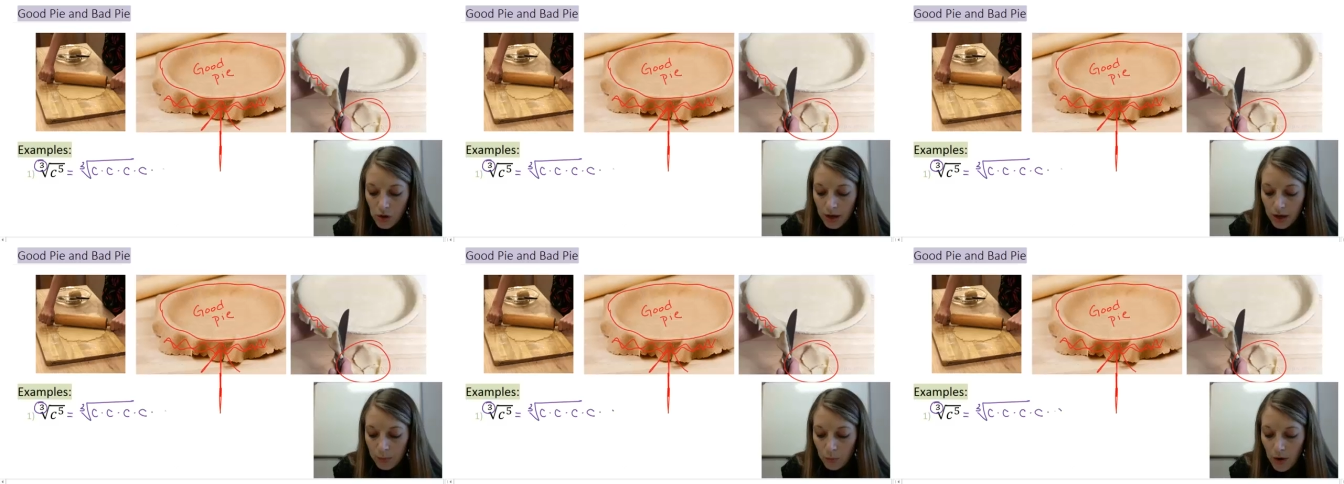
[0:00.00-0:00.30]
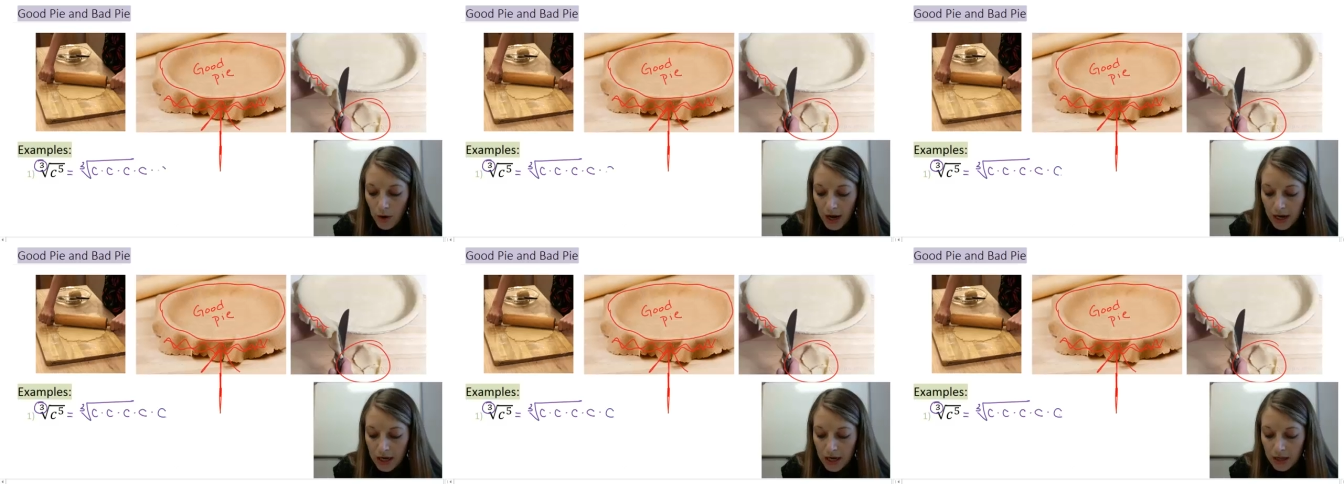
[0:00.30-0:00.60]
So
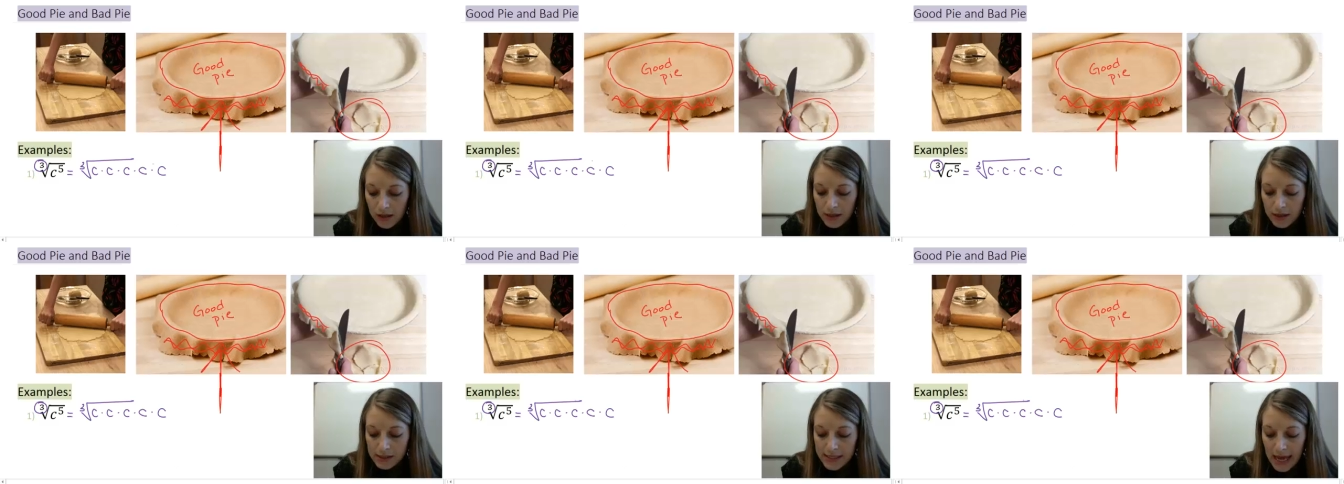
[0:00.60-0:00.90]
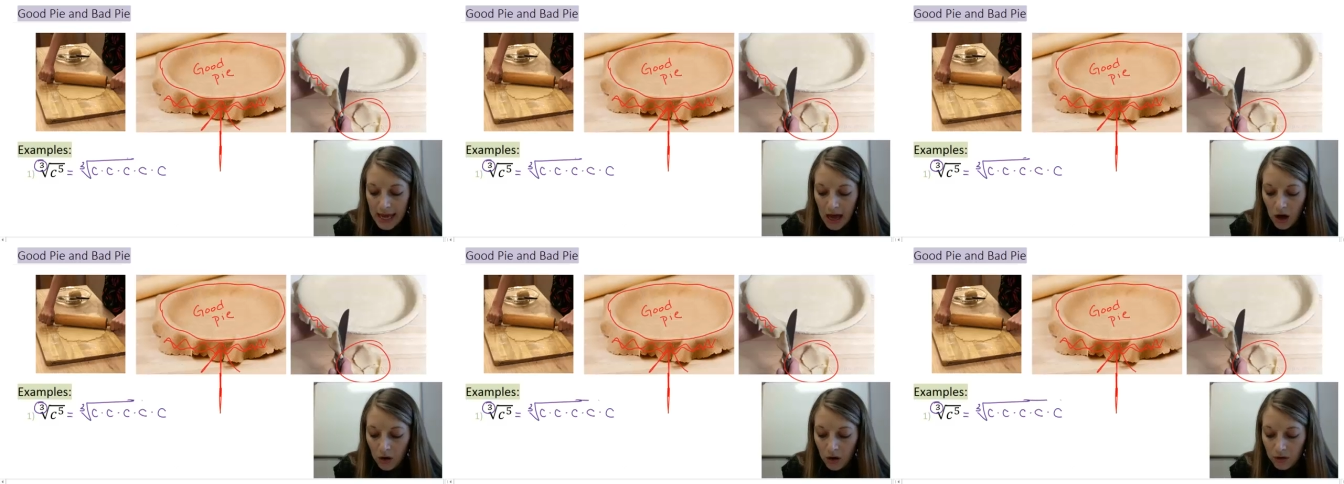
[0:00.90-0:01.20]
I'm writing
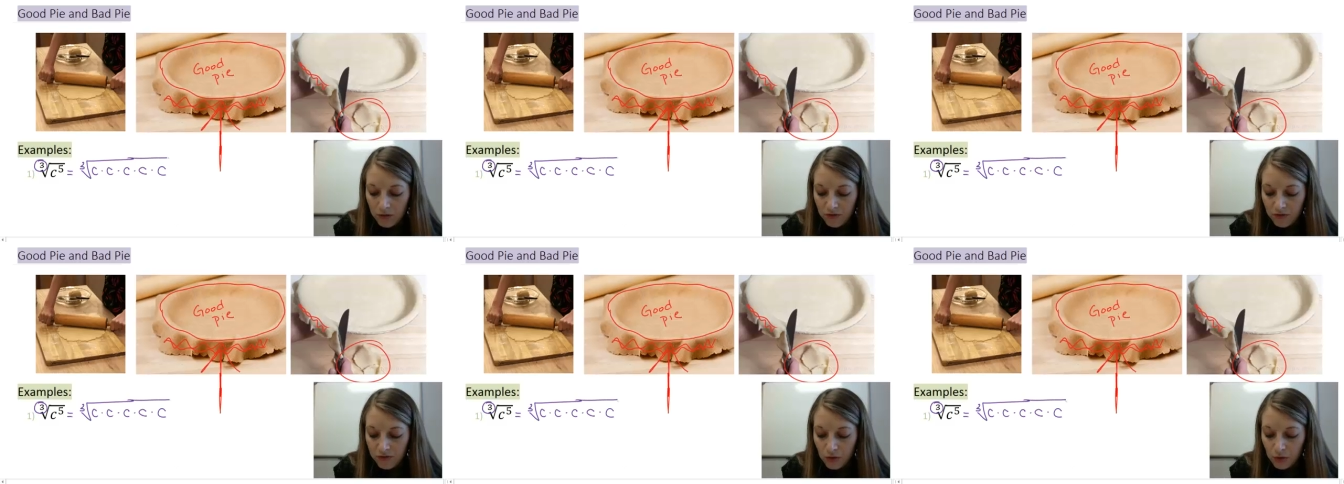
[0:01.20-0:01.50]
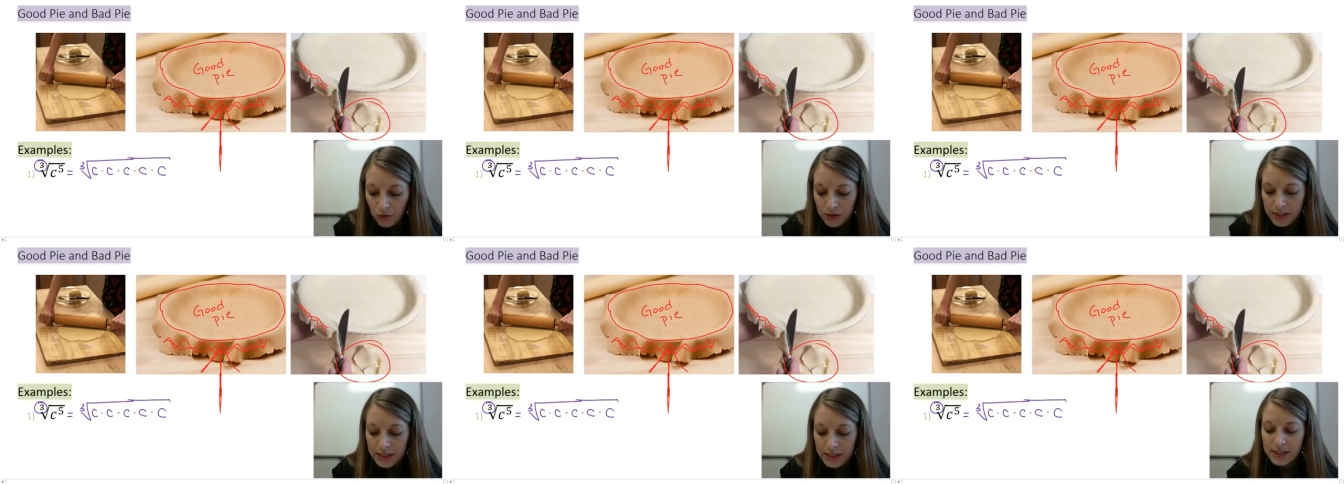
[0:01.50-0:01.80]
this out in
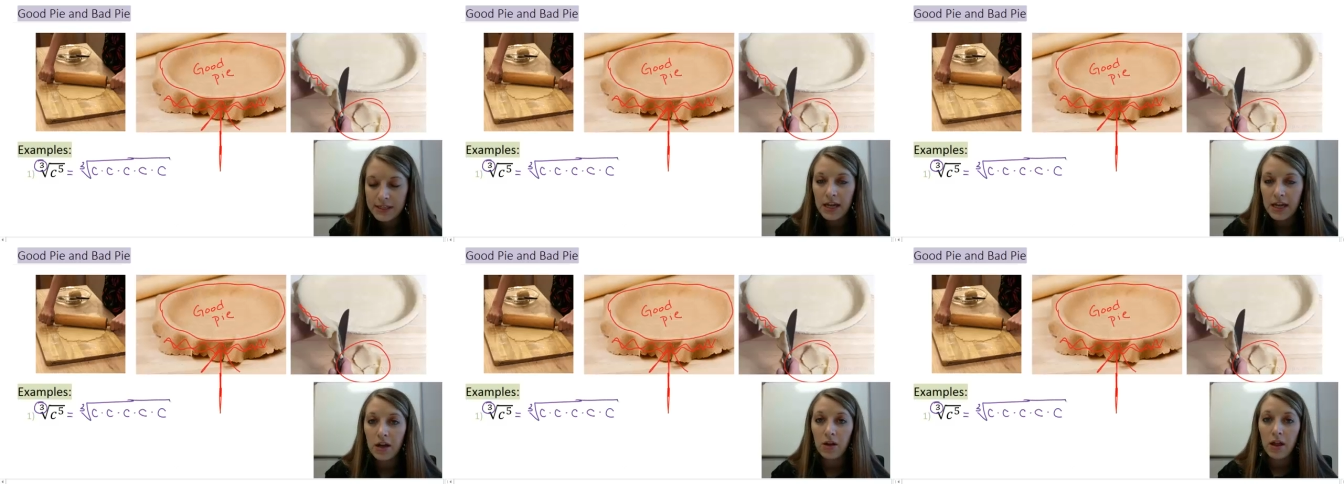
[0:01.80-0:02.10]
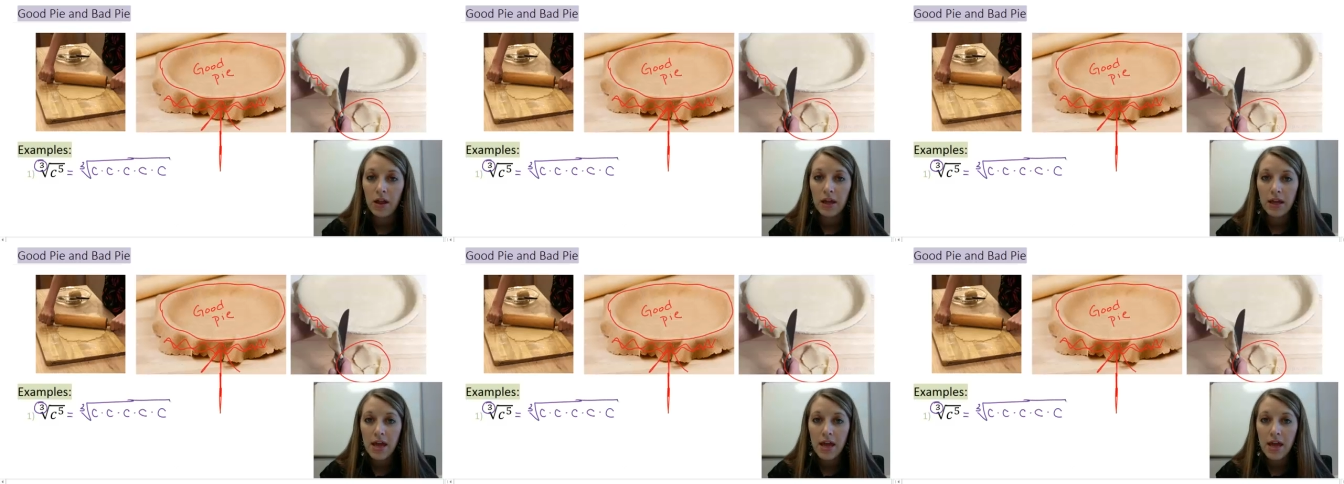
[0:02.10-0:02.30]
full detail